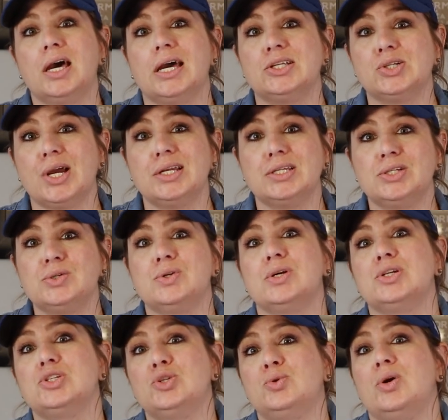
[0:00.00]
I tried to do it
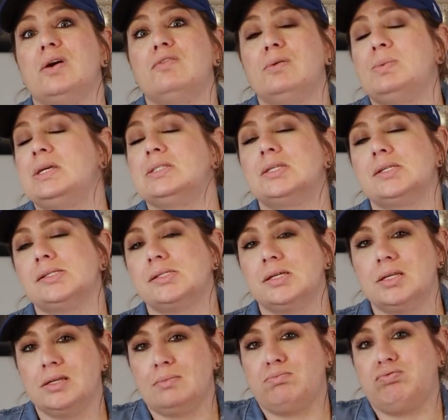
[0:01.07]
on two heavy pieces
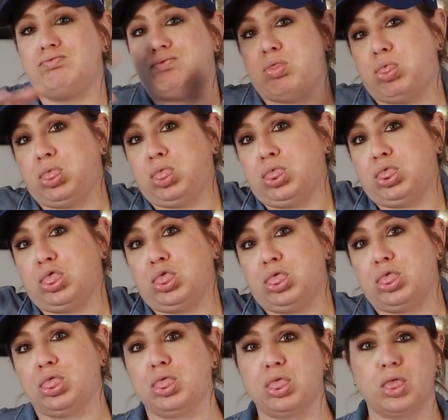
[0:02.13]
and it,
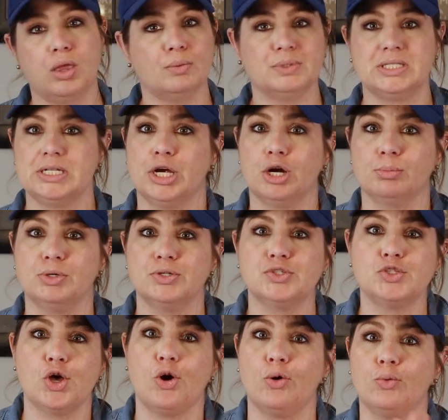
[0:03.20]
it was terrible.
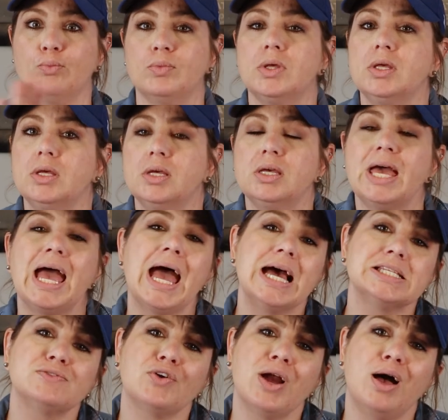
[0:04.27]
So
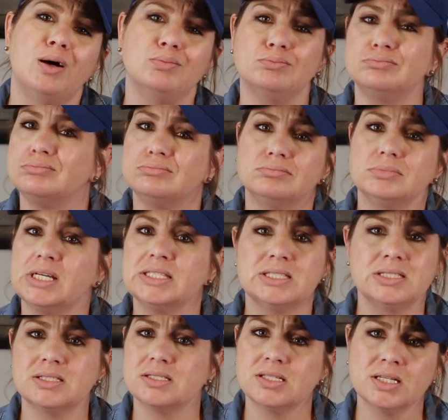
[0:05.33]
ask for help.
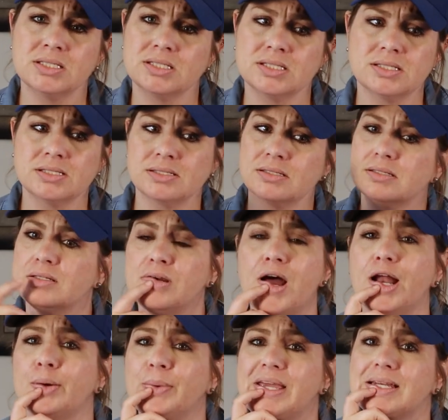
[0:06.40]
It's, it's
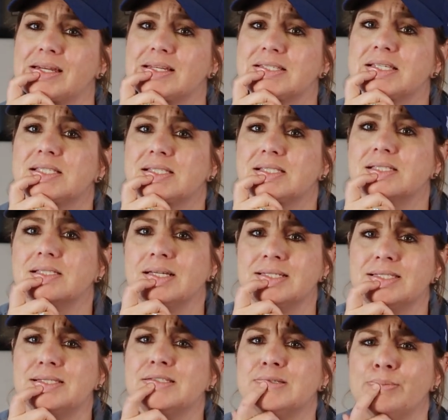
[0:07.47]
not a weakness. It's,
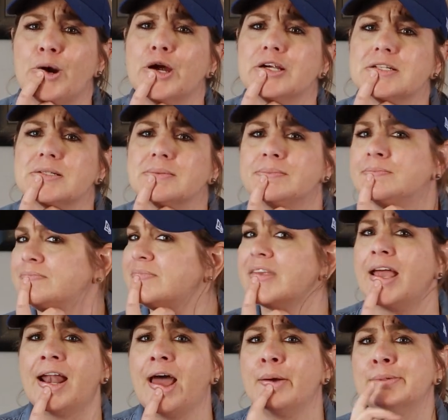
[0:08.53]
it's smart.
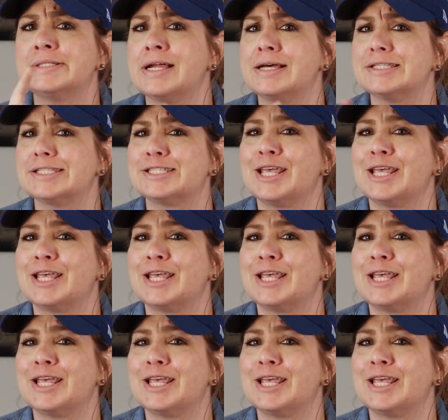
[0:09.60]
And I was not